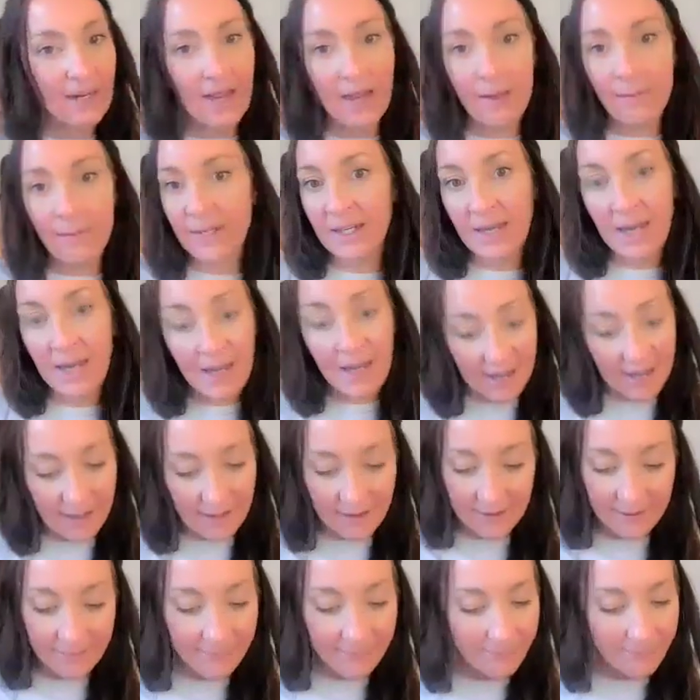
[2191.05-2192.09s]
I mean,
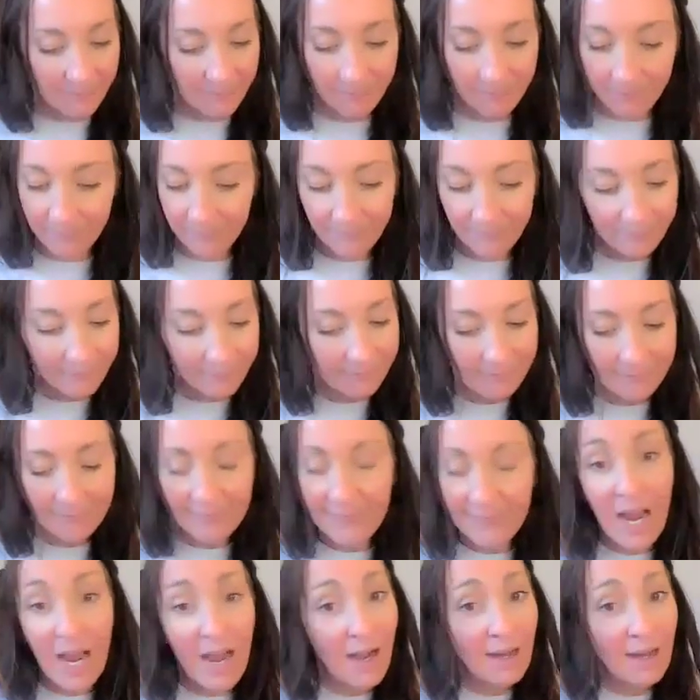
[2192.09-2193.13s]
hey,
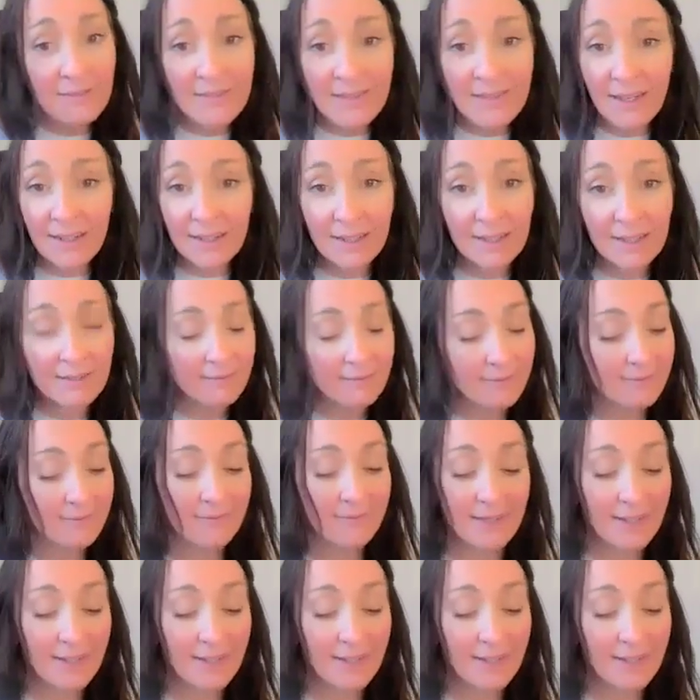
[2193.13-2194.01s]
I've done it.